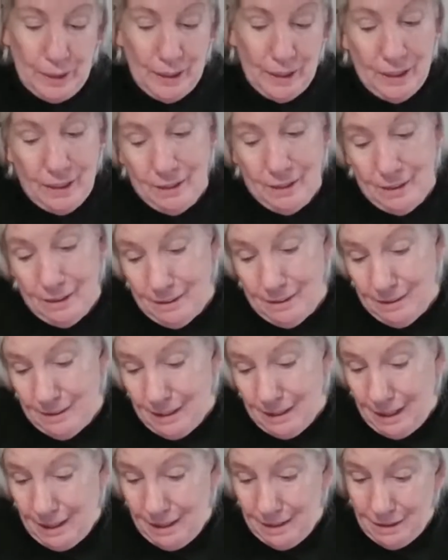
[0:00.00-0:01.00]
but it
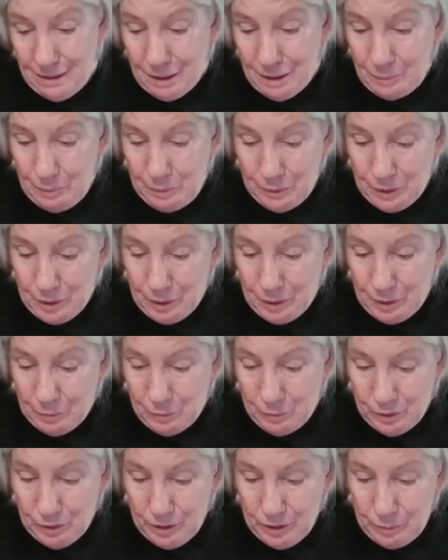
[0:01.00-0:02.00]
ended up looking
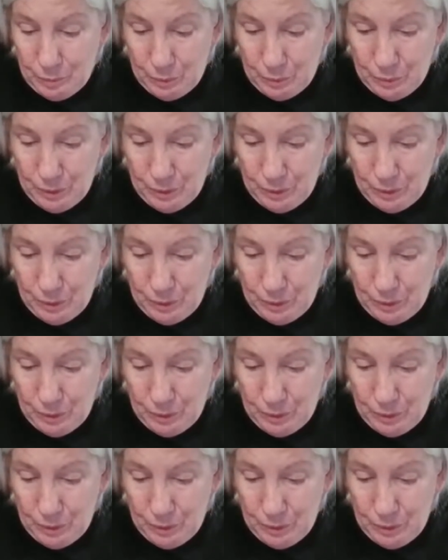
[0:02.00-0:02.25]
really